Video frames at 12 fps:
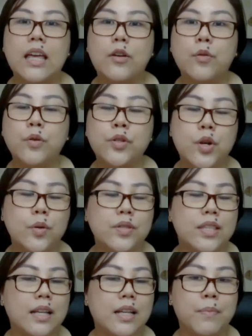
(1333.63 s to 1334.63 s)
who
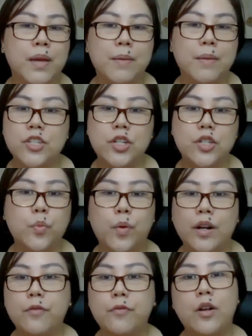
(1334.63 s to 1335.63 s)
knows that maybe just
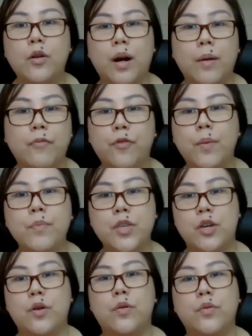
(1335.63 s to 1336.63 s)
one follow-up from
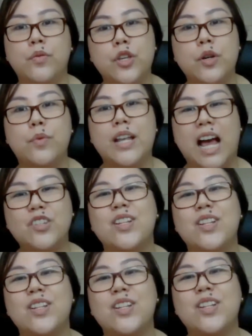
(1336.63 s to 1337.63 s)
you would
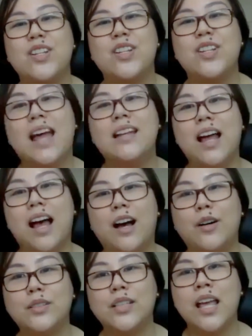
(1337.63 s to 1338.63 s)
actually stand
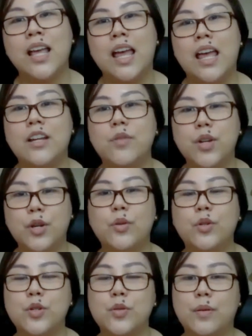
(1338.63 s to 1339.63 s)
out and the
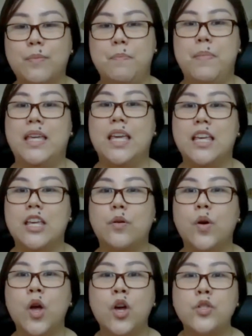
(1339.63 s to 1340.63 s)
recruiters will be picking
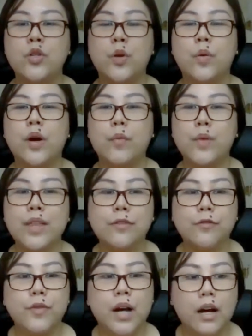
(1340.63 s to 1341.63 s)
you. So with
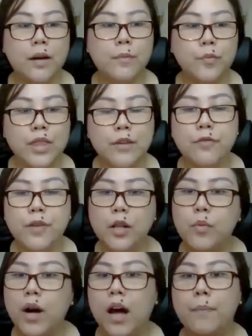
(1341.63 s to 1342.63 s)
a
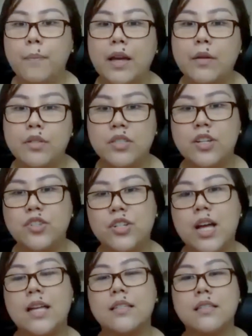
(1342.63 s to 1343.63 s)
follow-up, I would
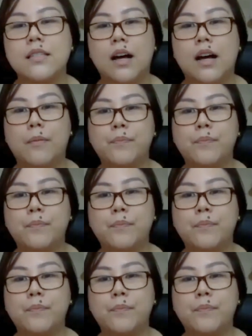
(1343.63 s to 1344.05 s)
suggest